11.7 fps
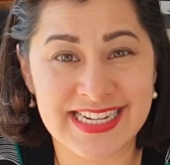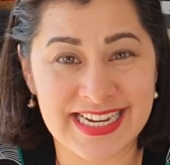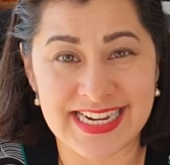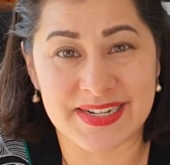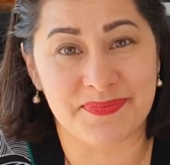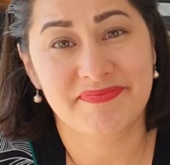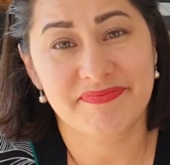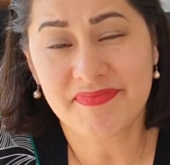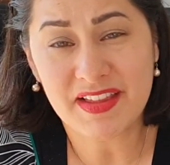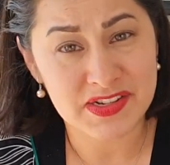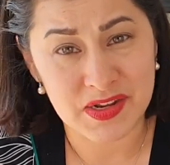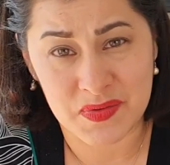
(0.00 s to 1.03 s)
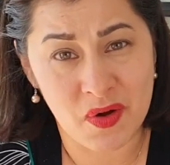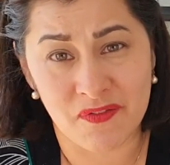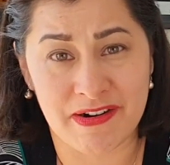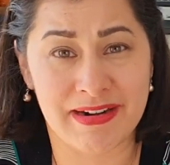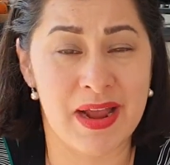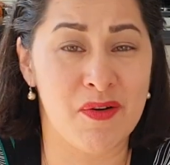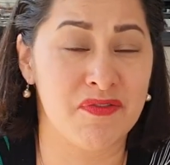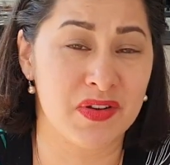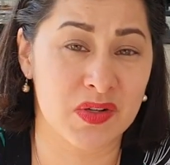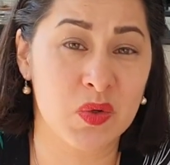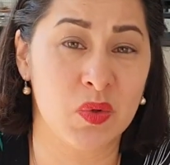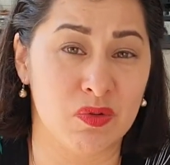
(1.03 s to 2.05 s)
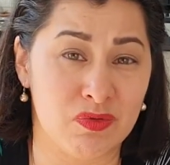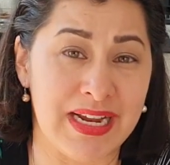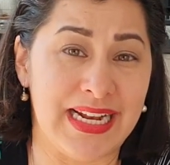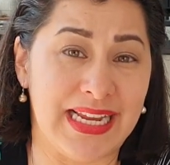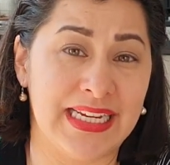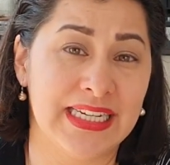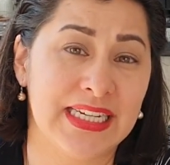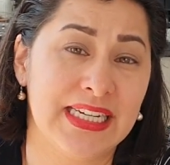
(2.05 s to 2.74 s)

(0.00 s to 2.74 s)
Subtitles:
need. So not very helpful at all, really.